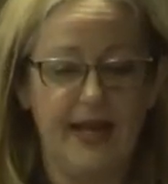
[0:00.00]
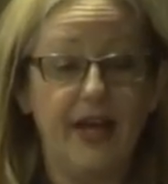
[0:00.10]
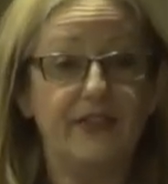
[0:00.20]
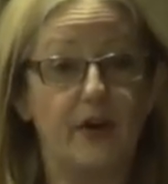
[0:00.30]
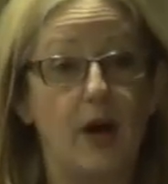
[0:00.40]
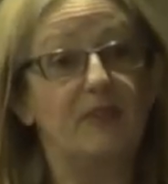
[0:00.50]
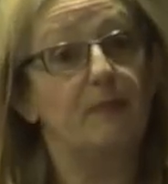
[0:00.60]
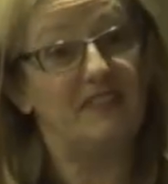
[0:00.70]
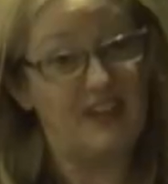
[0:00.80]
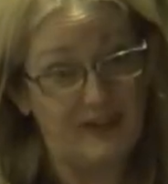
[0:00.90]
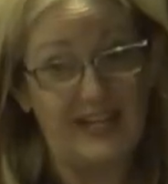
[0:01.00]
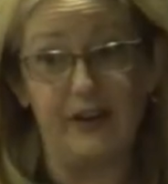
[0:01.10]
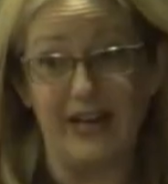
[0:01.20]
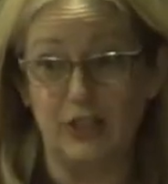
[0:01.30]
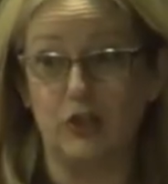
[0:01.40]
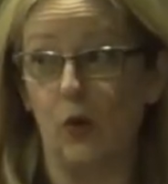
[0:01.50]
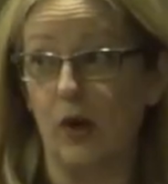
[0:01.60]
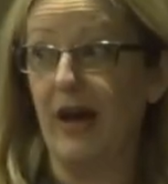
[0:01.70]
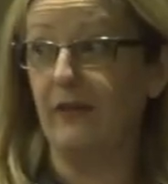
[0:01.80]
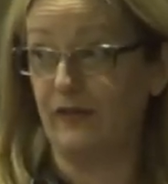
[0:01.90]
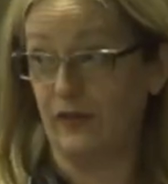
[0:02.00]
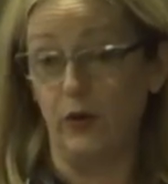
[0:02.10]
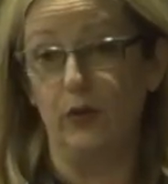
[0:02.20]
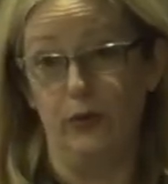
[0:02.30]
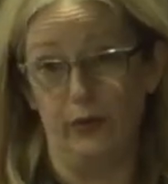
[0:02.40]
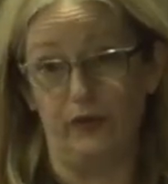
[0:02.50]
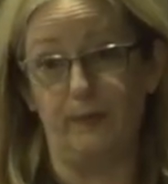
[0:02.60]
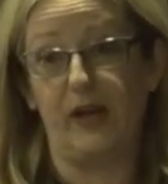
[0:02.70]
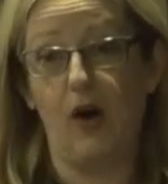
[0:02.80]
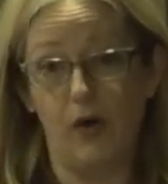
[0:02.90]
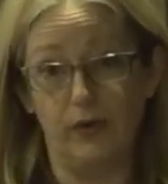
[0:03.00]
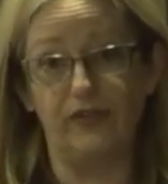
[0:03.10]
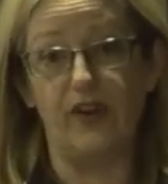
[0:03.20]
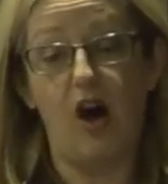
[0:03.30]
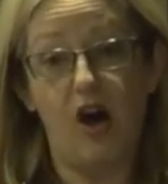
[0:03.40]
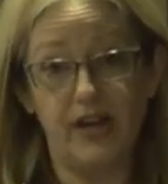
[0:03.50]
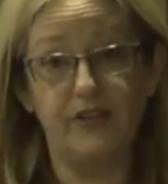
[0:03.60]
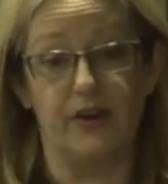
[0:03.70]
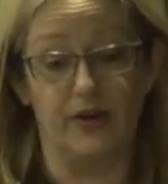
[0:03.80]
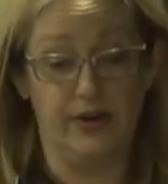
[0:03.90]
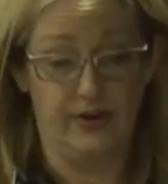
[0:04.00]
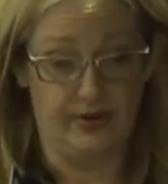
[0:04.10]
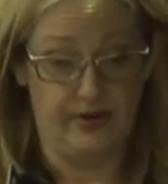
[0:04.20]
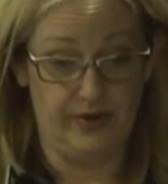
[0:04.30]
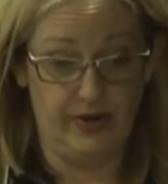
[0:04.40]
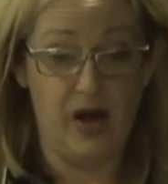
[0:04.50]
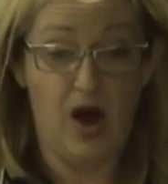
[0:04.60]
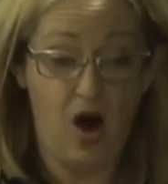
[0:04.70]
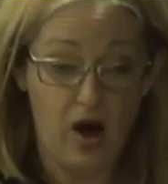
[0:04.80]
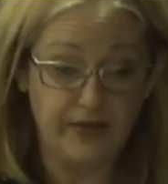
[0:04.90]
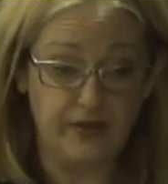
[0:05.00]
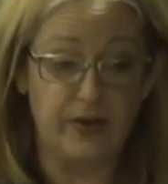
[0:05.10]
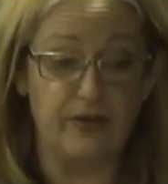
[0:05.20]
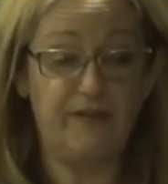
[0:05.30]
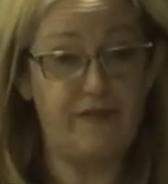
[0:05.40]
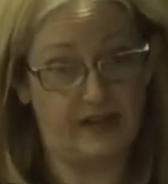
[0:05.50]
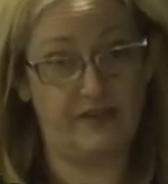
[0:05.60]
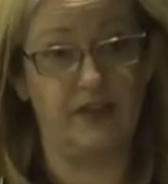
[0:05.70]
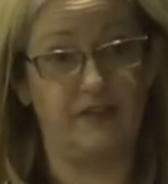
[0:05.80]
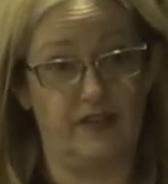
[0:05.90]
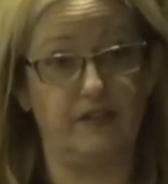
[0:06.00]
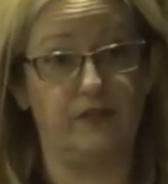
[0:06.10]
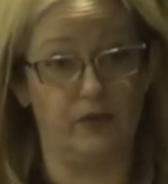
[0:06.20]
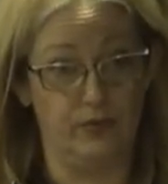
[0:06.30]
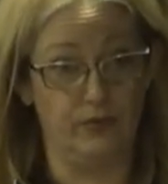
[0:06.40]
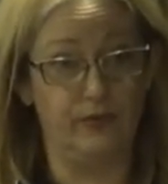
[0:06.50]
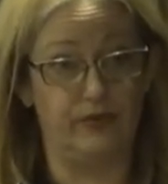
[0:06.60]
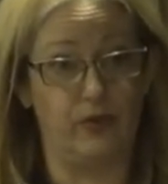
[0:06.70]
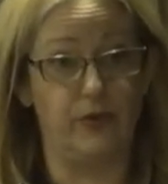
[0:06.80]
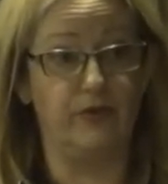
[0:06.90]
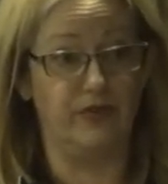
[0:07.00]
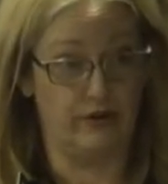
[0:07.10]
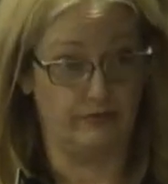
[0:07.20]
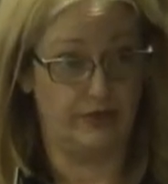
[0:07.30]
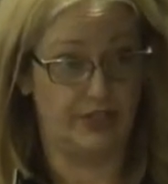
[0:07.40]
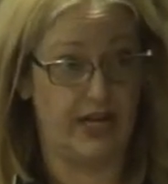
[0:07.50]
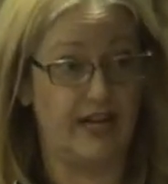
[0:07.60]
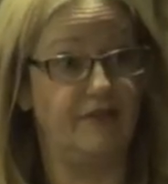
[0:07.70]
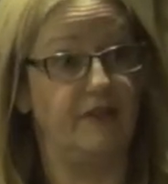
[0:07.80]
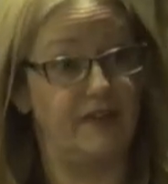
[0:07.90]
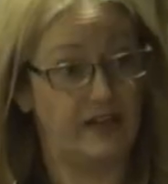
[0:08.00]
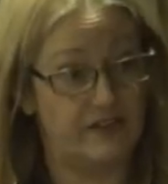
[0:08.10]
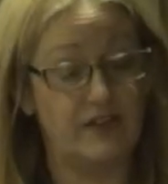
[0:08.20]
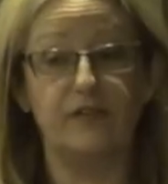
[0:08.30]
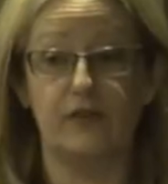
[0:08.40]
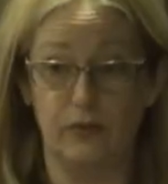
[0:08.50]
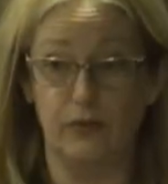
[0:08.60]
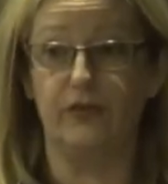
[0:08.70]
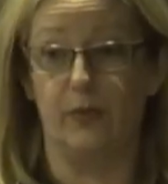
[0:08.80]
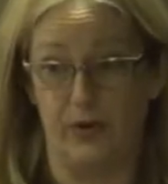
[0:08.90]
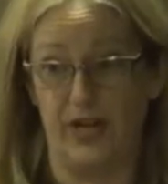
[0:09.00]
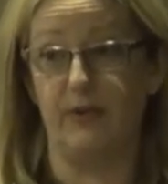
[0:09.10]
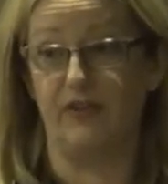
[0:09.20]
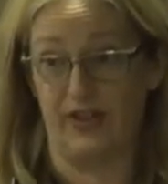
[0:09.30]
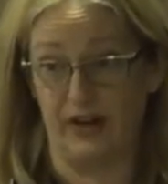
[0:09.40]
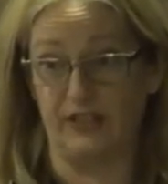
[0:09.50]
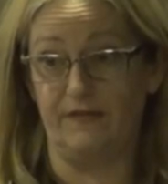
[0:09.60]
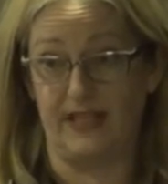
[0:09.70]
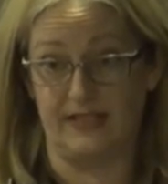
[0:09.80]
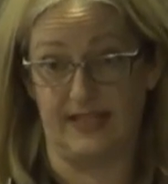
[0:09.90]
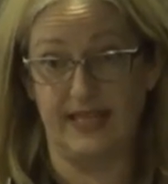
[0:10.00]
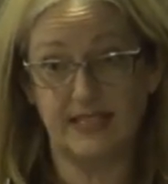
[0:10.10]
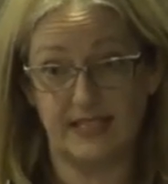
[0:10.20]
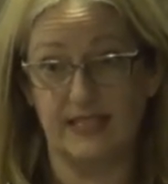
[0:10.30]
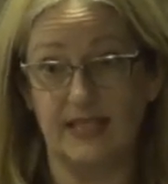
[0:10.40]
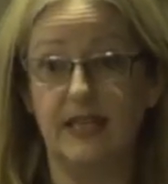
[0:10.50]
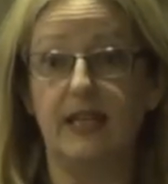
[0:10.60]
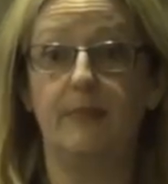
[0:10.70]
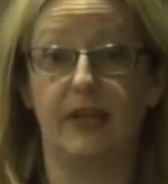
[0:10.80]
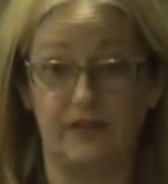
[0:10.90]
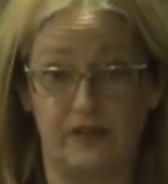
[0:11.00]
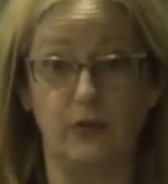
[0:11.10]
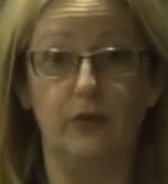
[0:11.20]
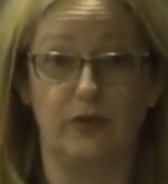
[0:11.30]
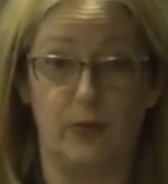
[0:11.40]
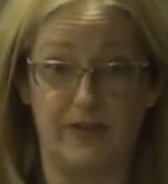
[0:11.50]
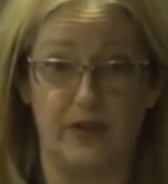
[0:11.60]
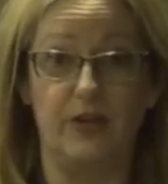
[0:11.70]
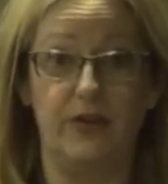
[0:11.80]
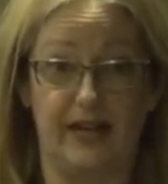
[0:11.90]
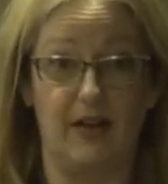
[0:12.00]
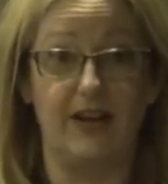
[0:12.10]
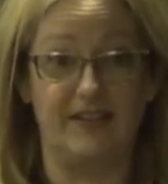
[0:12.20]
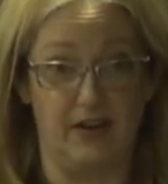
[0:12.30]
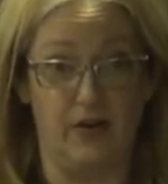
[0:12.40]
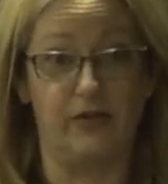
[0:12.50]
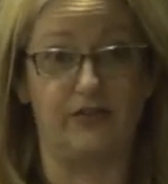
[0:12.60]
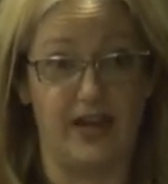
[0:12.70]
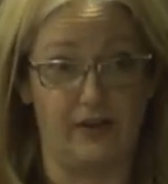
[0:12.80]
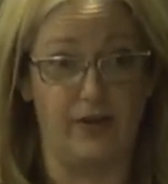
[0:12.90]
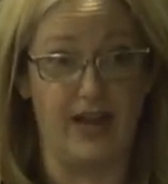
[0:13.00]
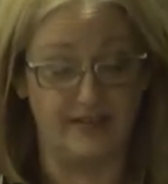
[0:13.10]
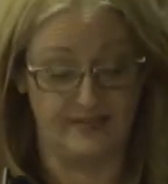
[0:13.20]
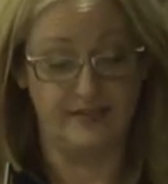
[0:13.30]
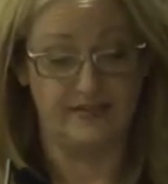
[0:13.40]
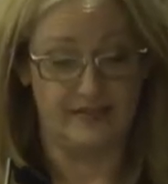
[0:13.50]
So I'm specifically going to talk about schools, because either you fix this in schools or you don't. And if you fix it in schools, you're pretty much there to fixing it, because schools are where the new little ideologues get created.